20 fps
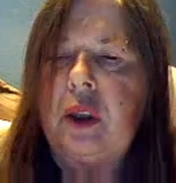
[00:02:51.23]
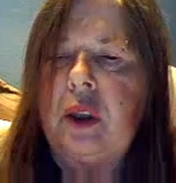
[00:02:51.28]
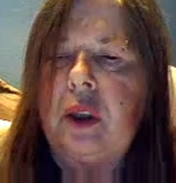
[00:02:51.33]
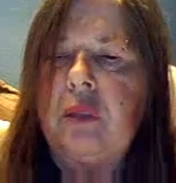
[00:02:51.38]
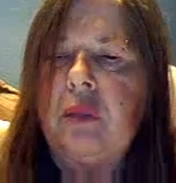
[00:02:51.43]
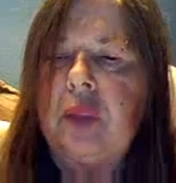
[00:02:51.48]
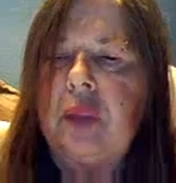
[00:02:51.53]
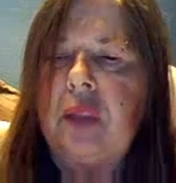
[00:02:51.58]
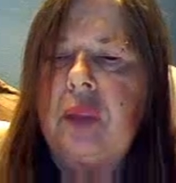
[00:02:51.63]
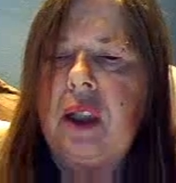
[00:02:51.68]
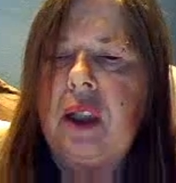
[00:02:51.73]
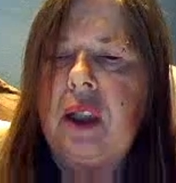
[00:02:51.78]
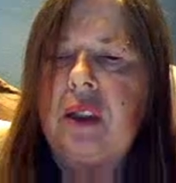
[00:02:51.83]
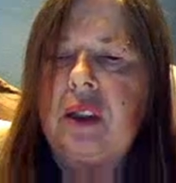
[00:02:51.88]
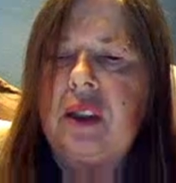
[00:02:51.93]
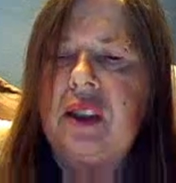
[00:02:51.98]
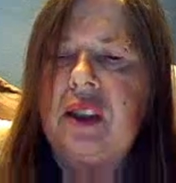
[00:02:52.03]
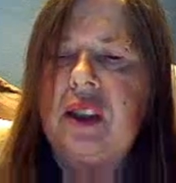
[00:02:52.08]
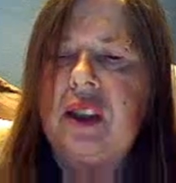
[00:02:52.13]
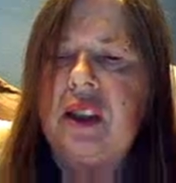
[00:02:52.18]
I'm not
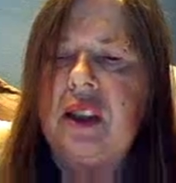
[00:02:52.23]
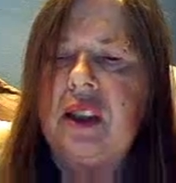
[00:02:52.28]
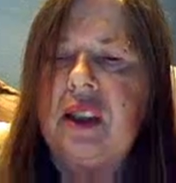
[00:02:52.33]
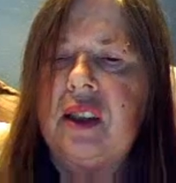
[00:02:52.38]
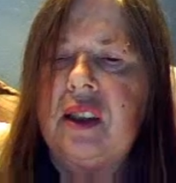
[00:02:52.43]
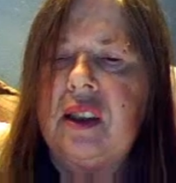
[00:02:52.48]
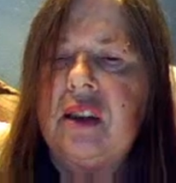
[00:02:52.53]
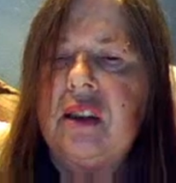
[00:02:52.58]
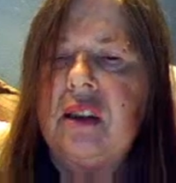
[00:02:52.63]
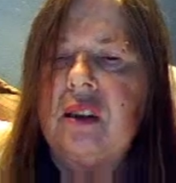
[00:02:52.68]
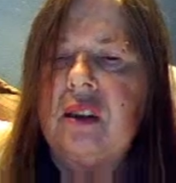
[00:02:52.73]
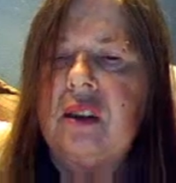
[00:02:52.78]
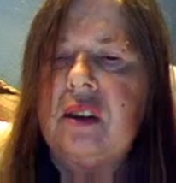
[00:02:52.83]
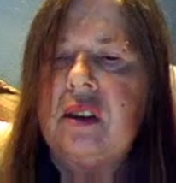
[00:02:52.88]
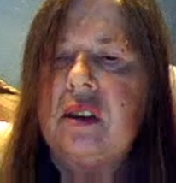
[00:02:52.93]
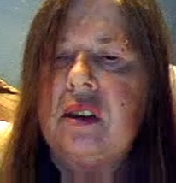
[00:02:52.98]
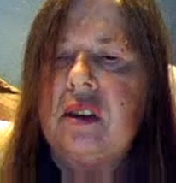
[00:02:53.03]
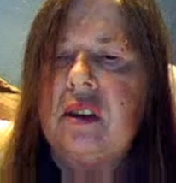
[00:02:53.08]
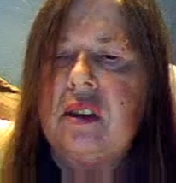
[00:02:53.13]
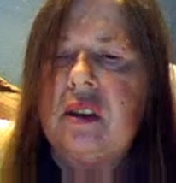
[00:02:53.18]
saying.
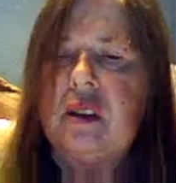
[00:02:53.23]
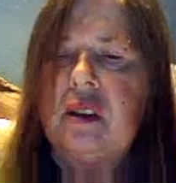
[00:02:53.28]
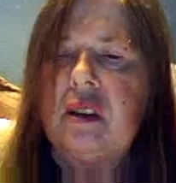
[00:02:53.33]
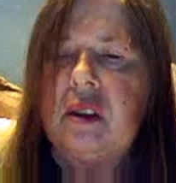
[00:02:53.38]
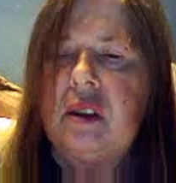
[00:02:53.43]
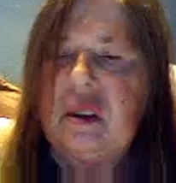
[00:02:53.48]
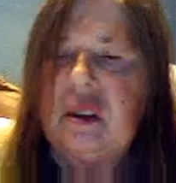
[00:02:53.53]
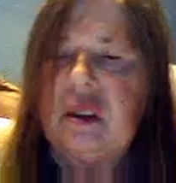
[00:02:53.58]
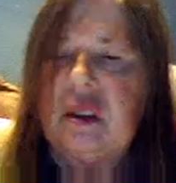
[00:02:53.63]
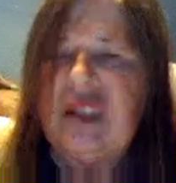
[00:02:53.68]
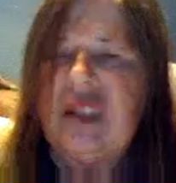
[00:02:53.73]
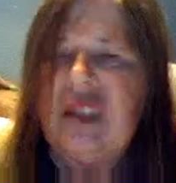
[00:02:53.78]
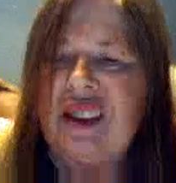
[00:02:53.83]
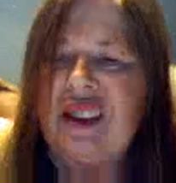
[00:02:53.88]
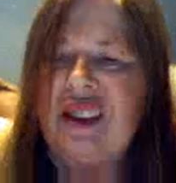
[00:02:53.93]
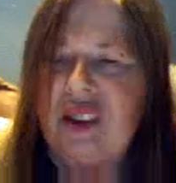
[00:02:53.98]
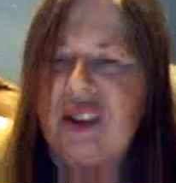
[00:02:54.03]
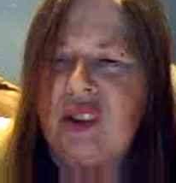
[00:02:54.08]
Thank you,